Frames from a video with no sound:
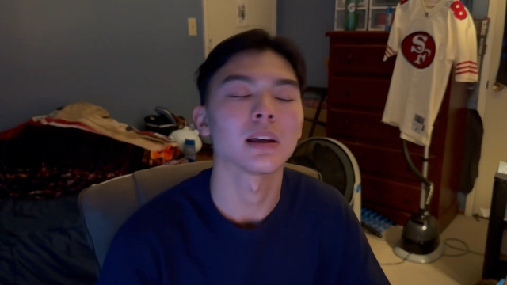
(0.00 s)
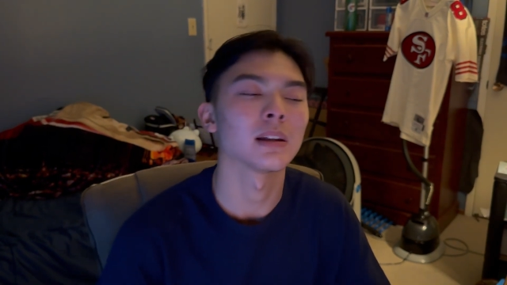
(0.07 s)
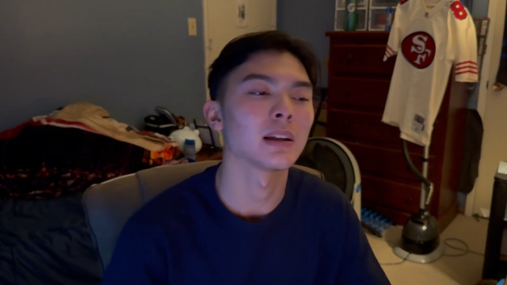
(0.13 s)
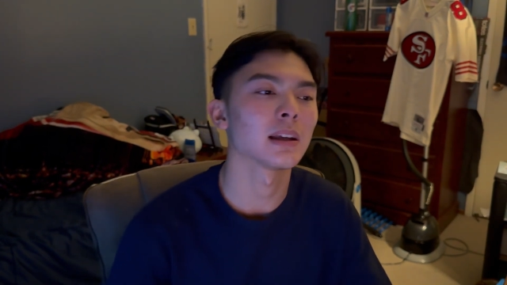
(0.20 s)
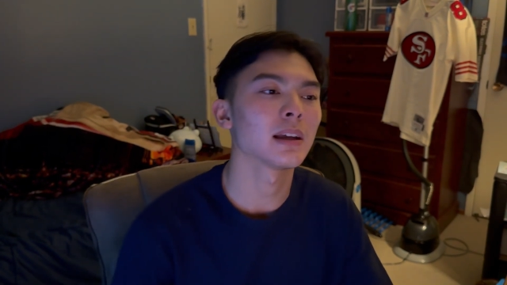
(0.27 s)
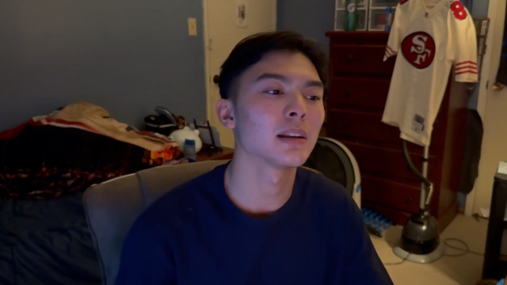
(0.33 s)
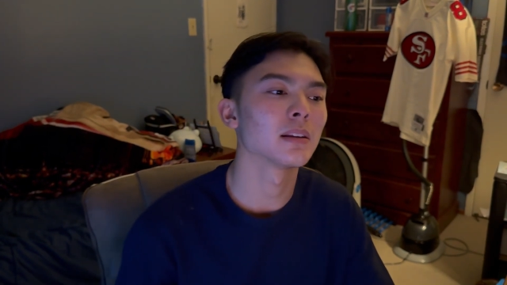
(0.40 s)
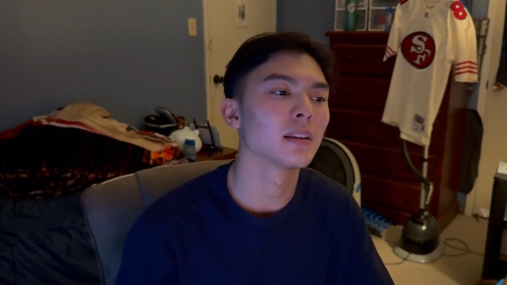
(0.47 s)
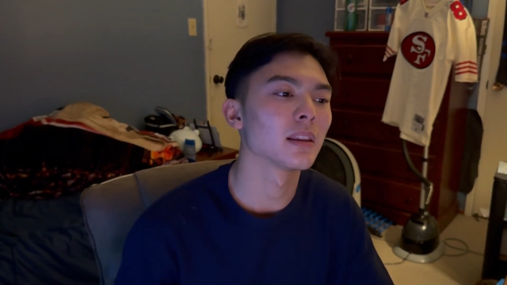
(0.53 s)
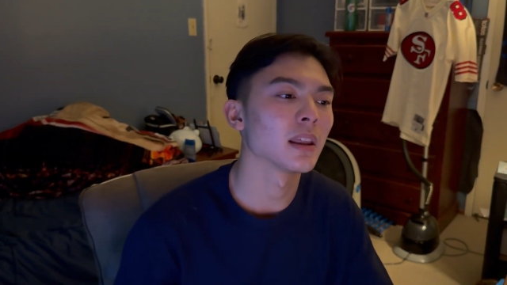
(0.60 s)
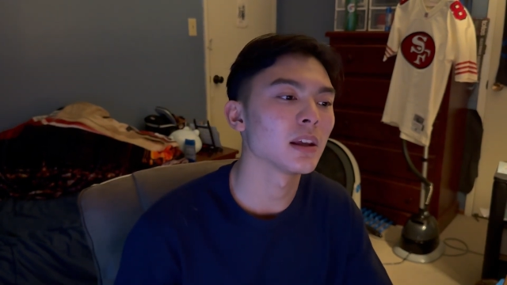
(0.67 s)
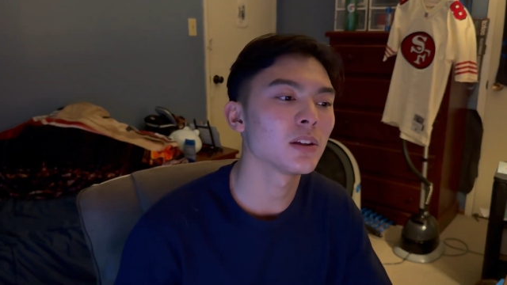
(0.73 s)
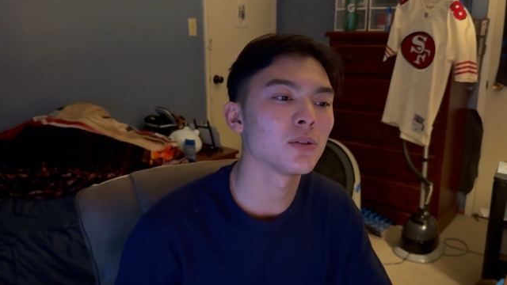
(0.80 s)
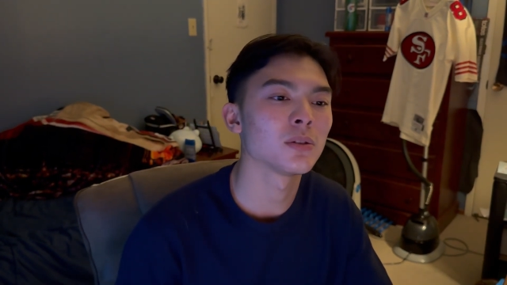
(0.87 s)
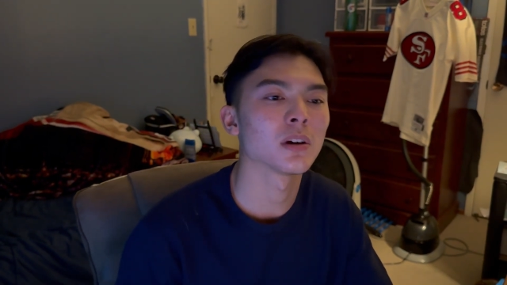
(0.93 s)
And again,
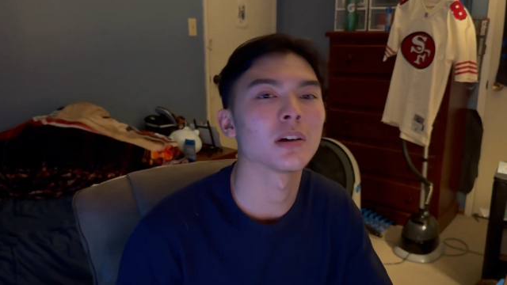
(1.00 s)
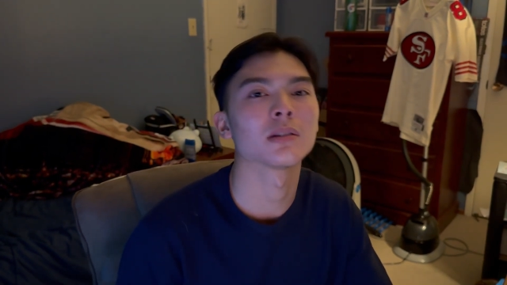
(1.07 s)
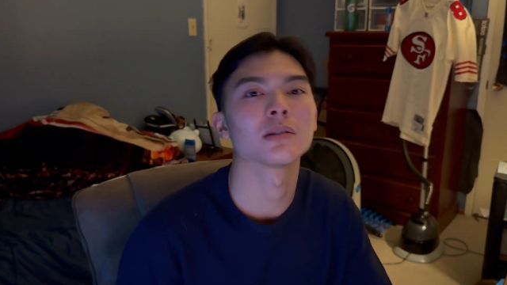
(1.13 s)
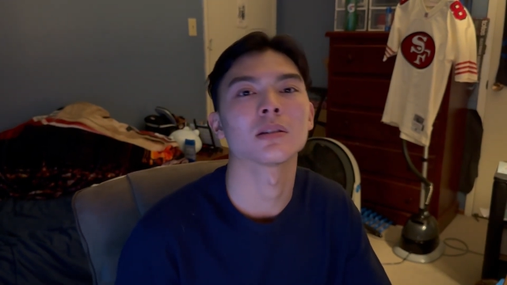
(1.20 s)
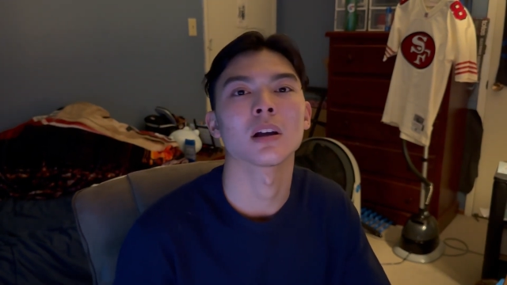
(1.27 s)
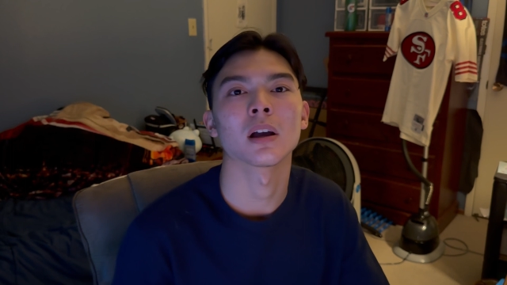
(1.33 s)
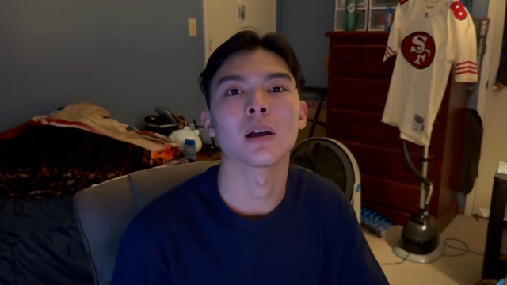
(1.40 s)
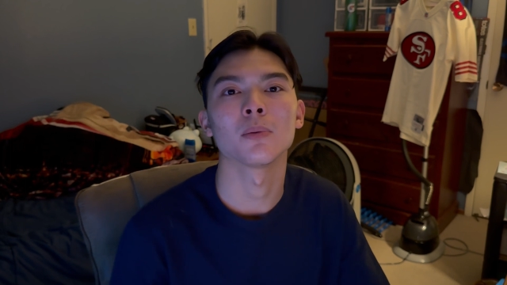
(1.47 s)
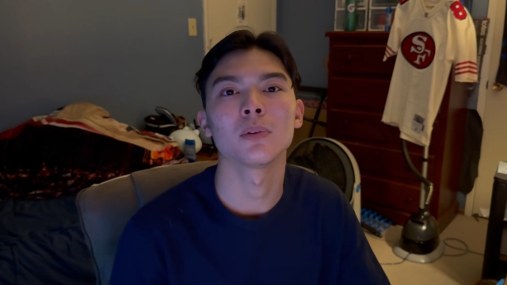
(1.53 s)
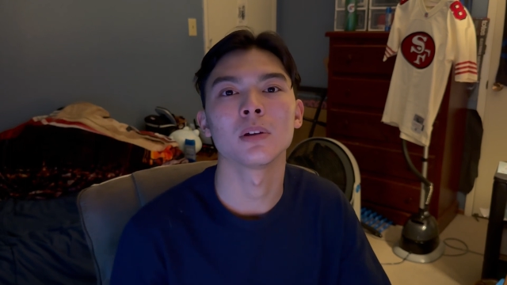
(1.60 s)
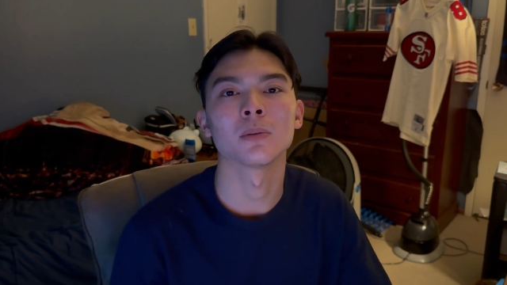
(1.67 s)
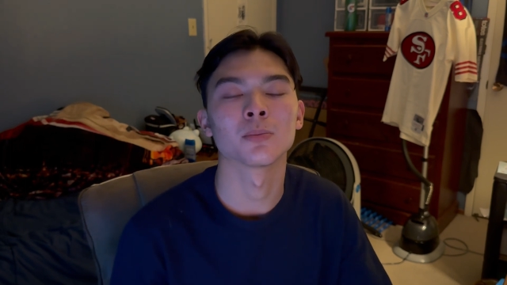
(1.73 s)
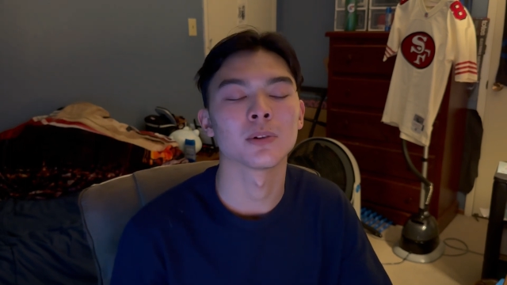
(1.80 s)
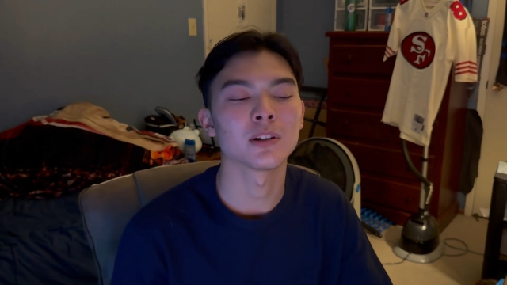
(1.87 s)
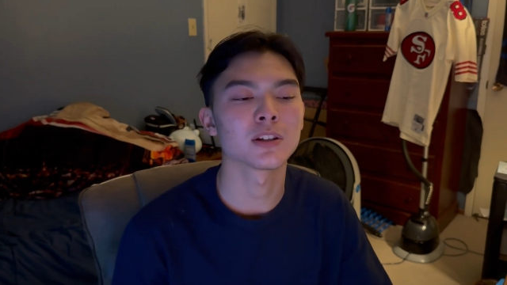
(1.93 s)
thank you guys. I
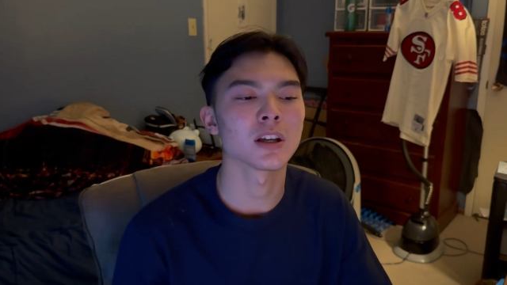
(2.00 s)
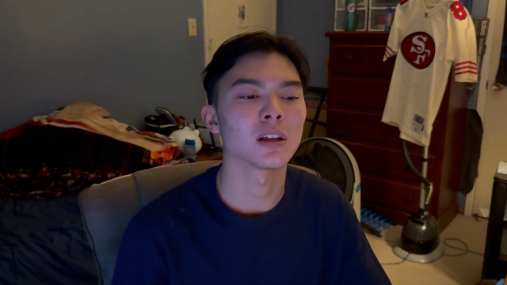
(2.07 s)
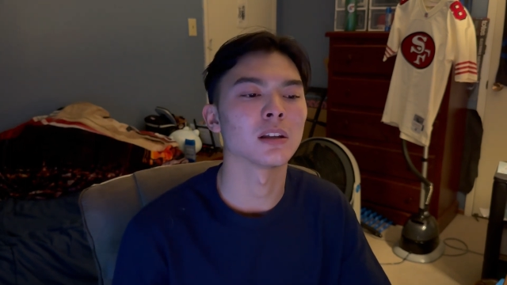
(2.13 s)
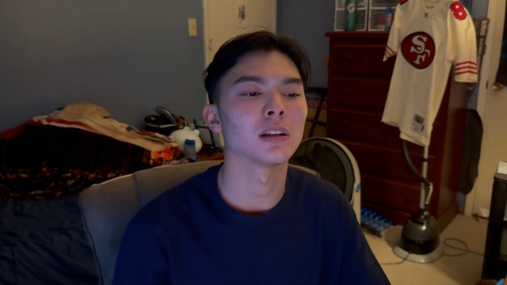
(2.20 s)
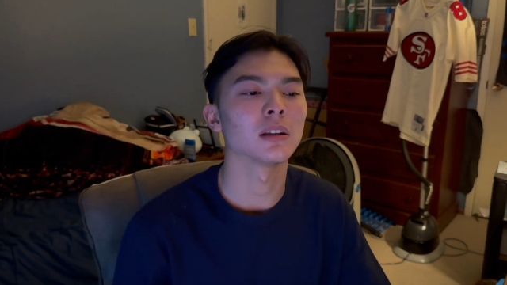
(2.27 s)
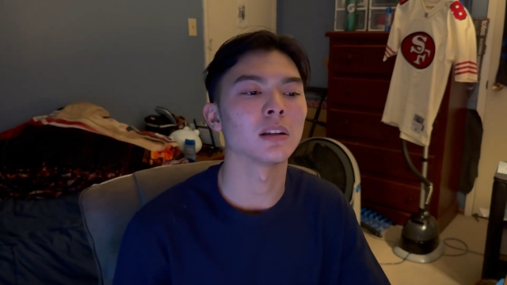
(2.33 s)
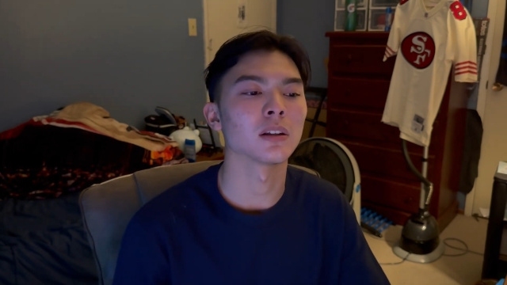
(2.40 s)
really appreciate it.